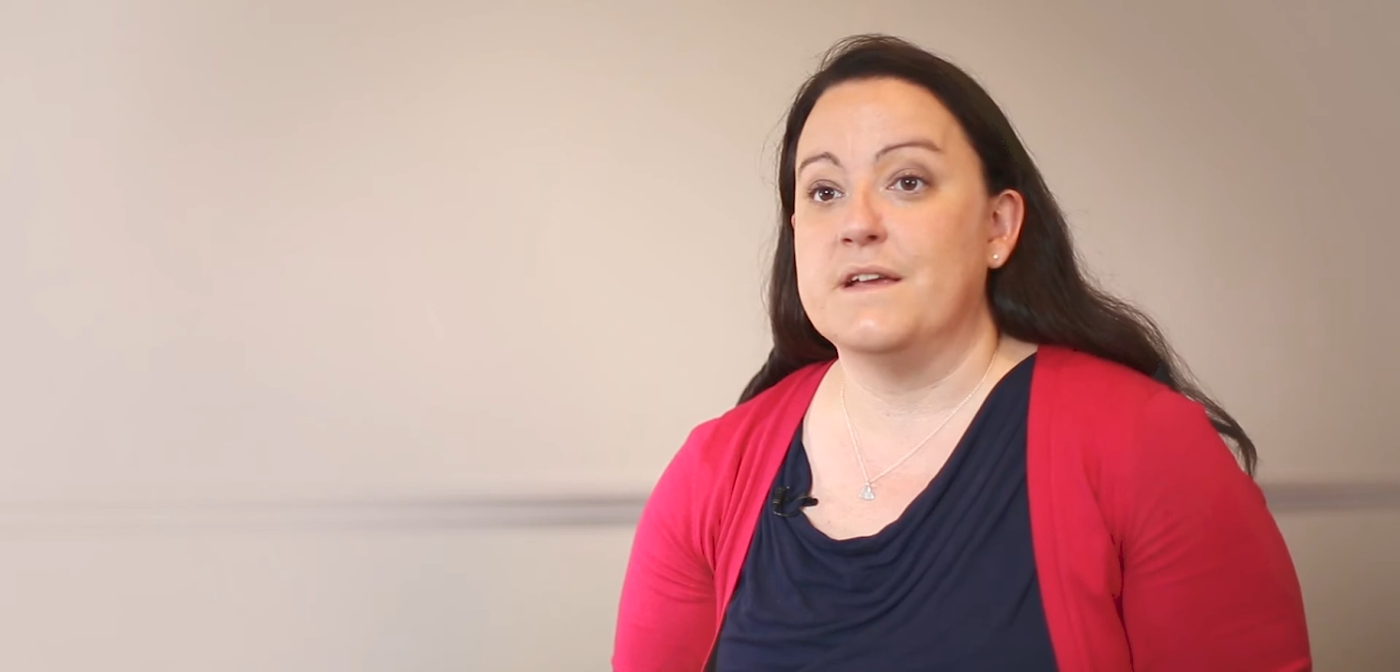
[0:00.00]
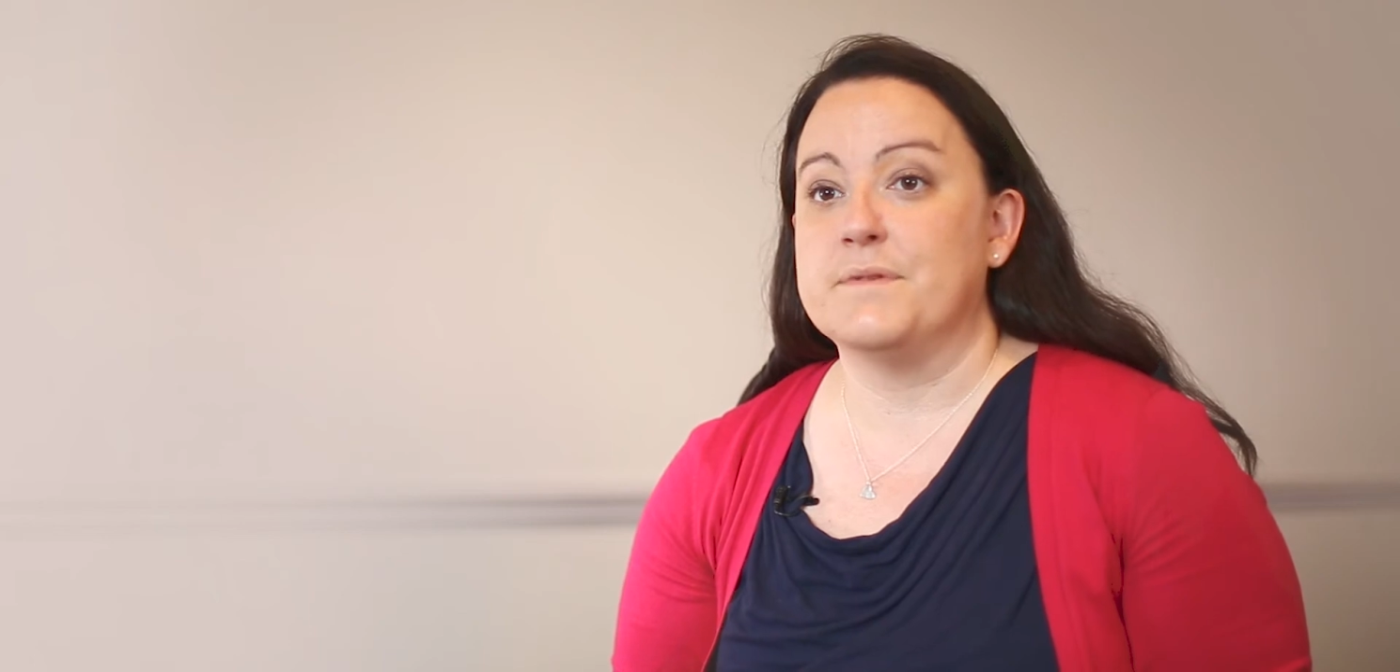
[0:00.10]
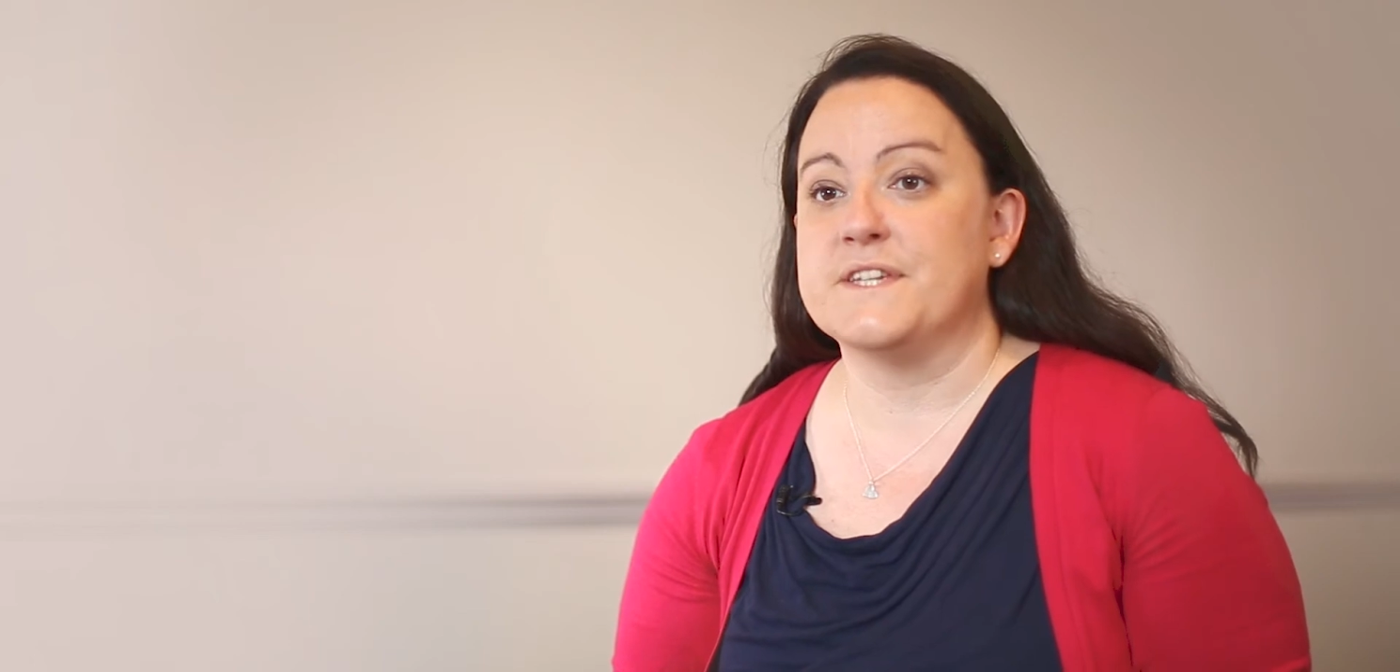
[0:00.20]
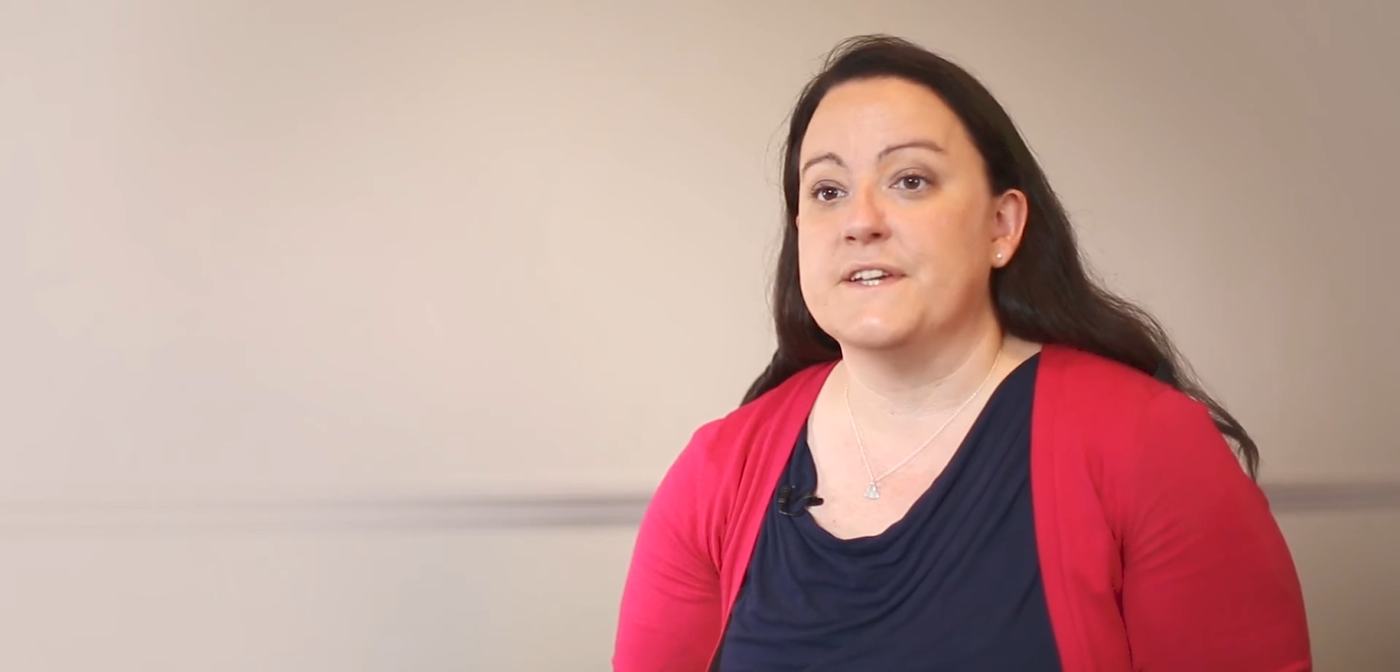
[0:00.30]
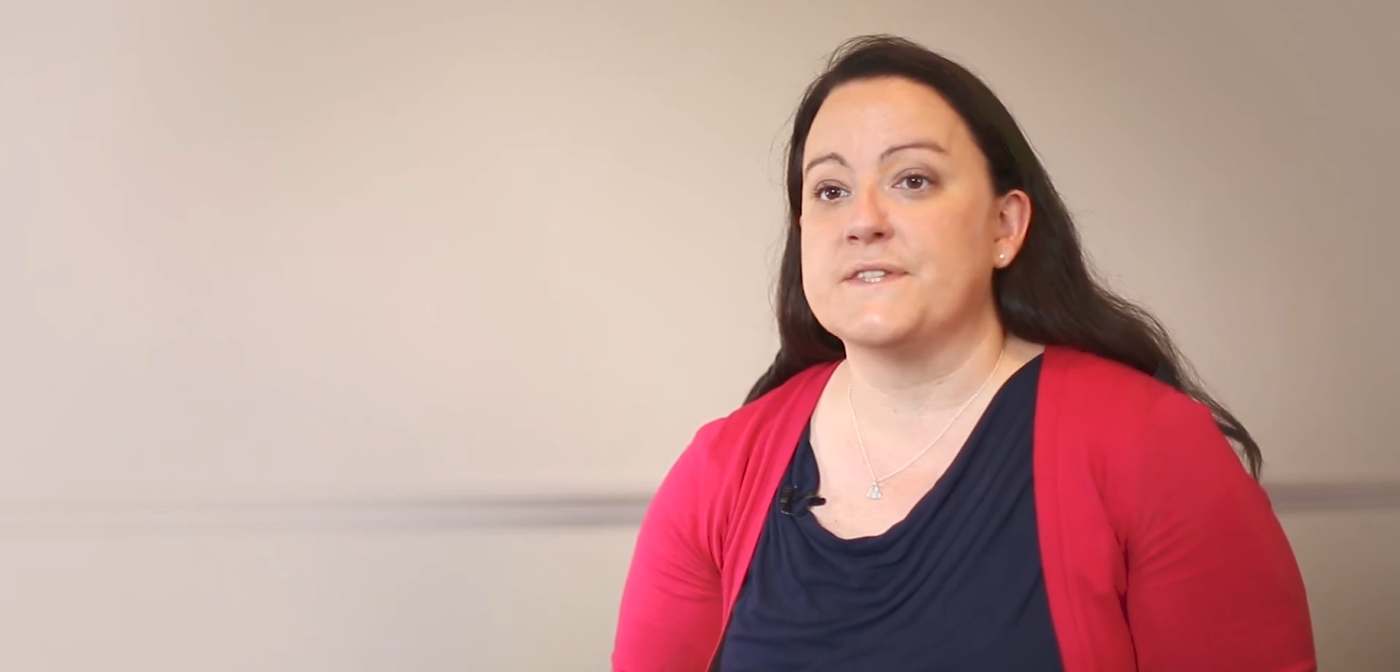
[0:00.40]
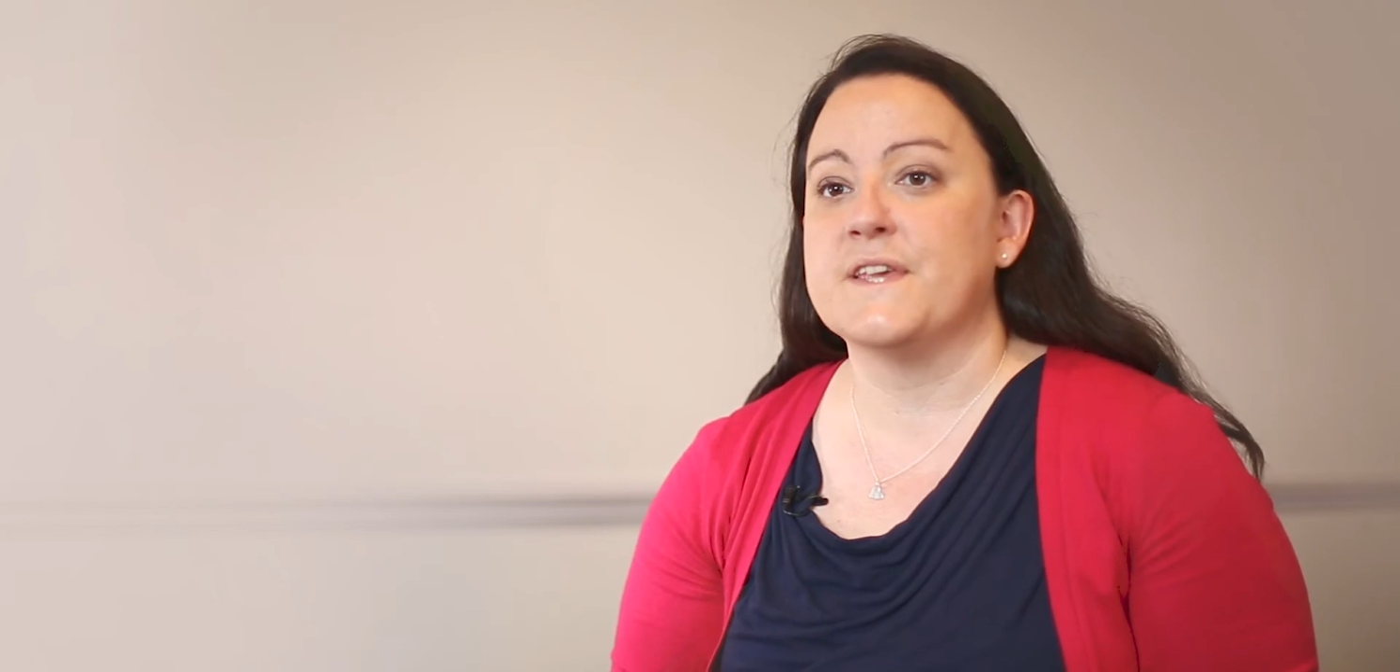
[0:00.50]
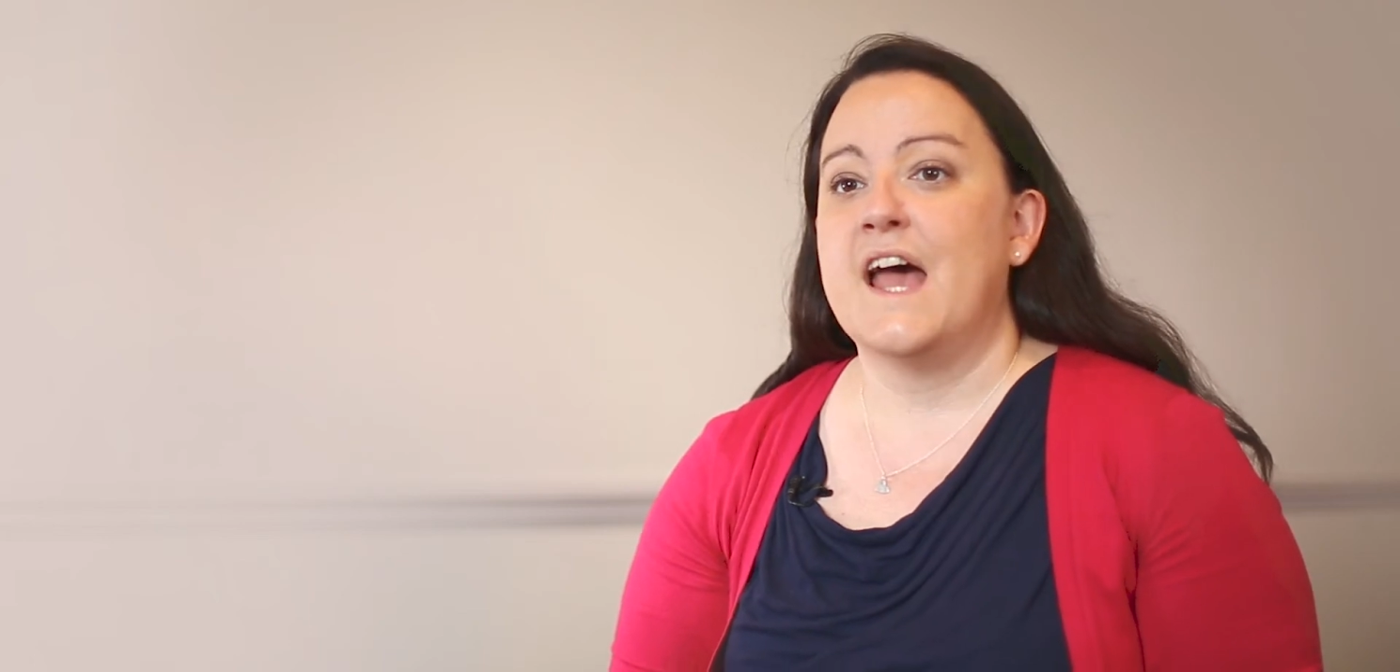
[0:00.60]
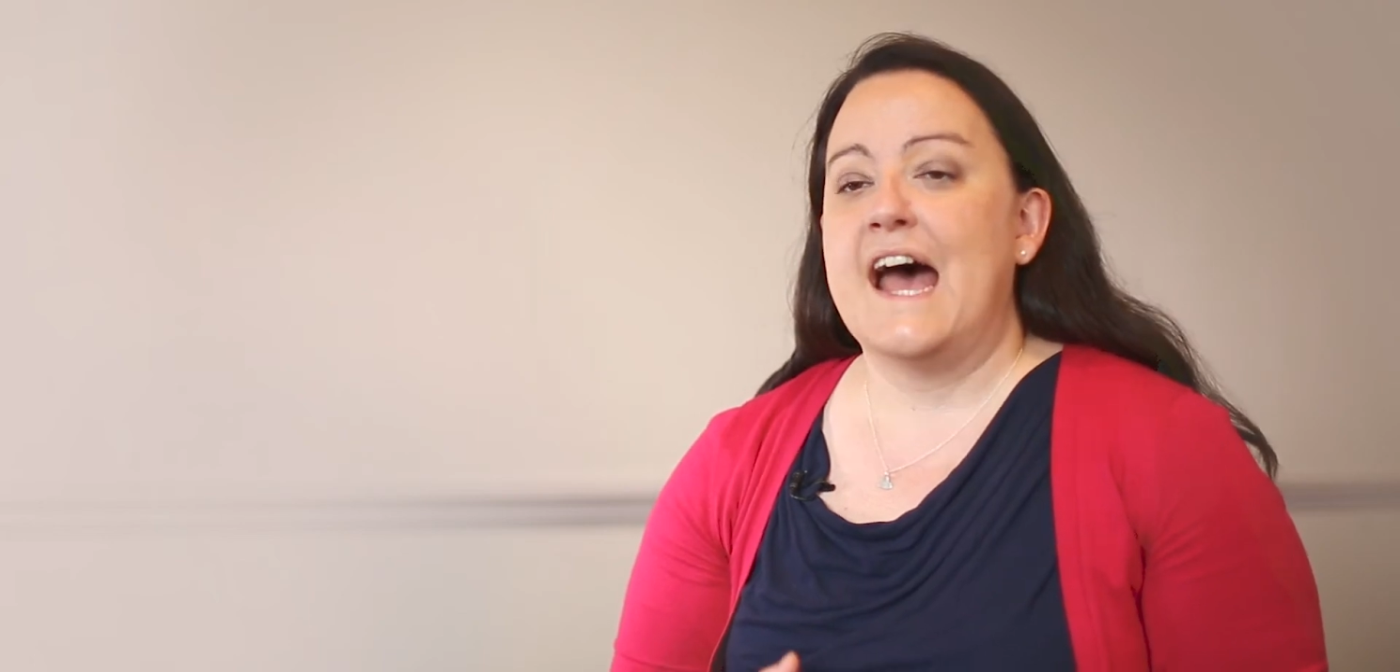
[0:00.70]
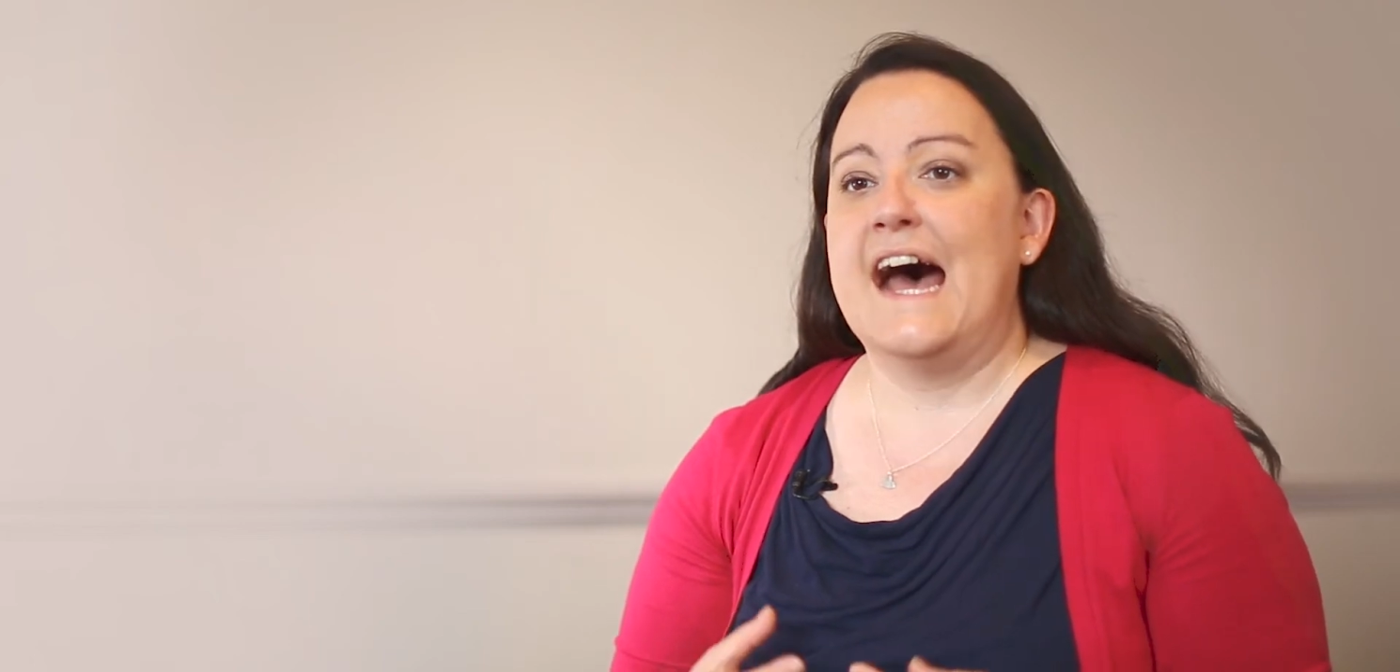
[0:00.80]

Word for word: inhibitors,